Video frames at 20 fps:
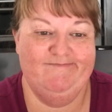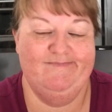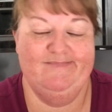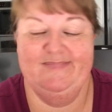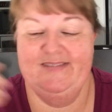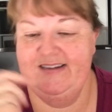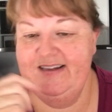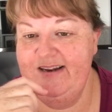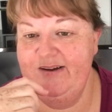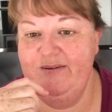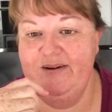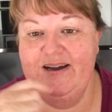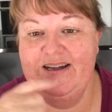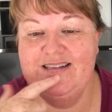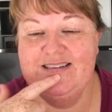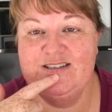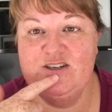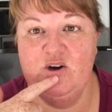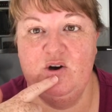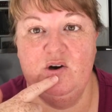anyway,
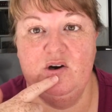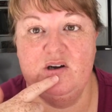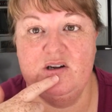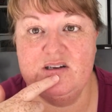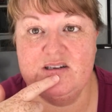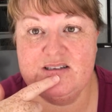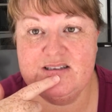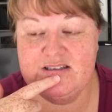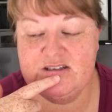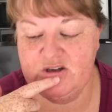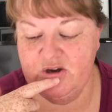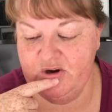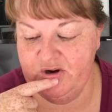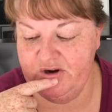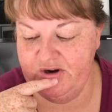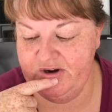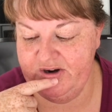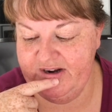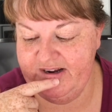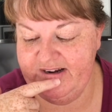it's gone. So
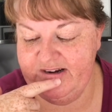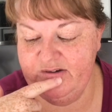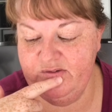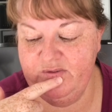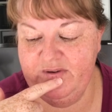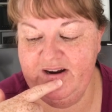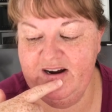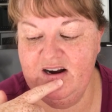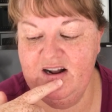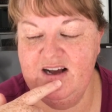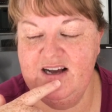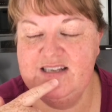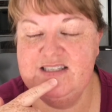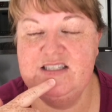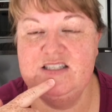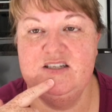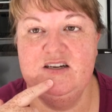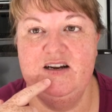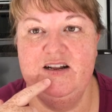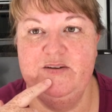he didn't realise
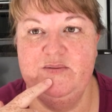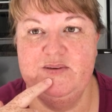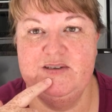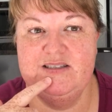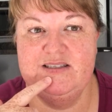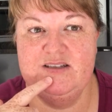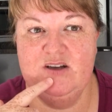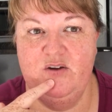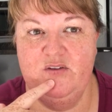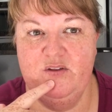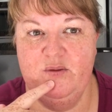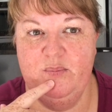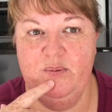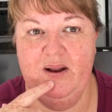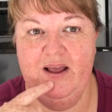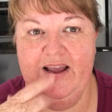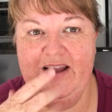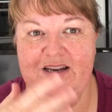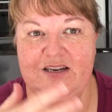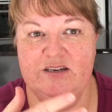until he was on the
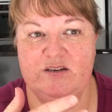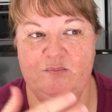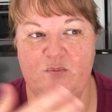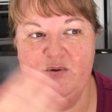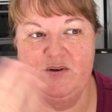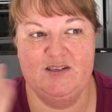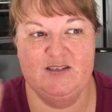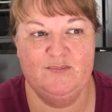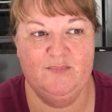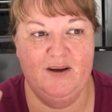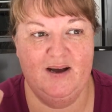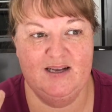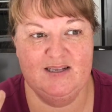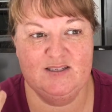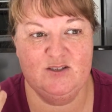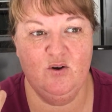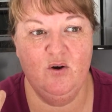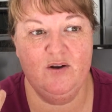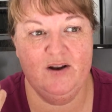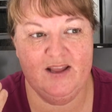plane to put his
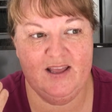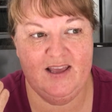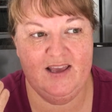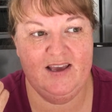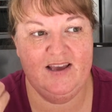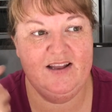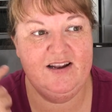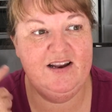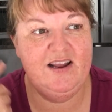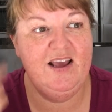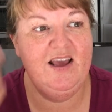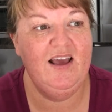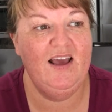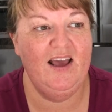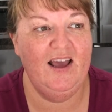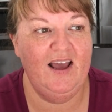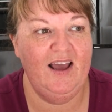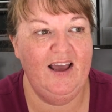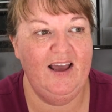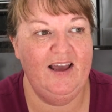mask on again,
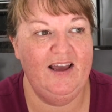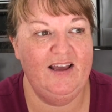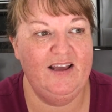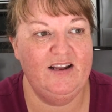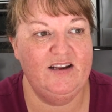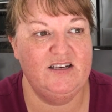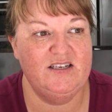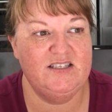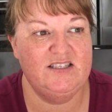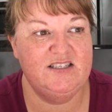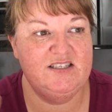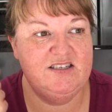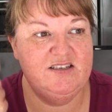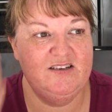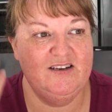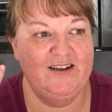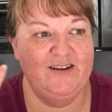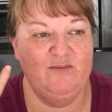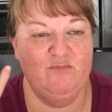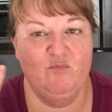and
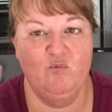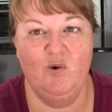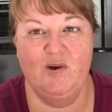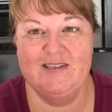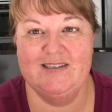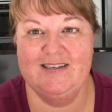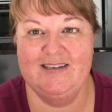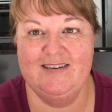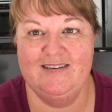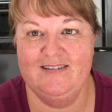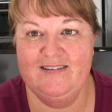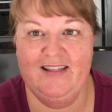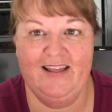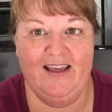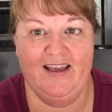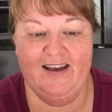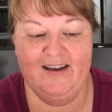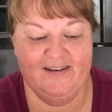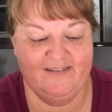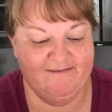it wasn't
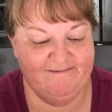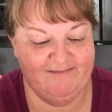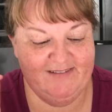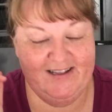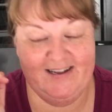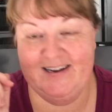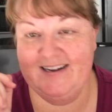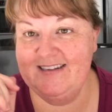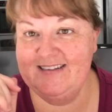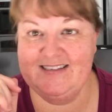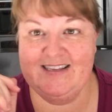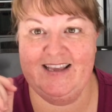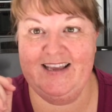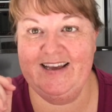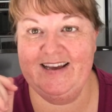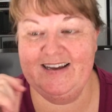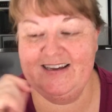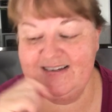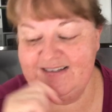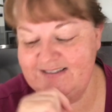there in his ear.
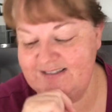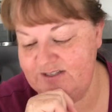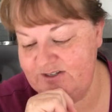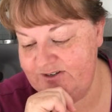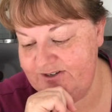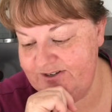So,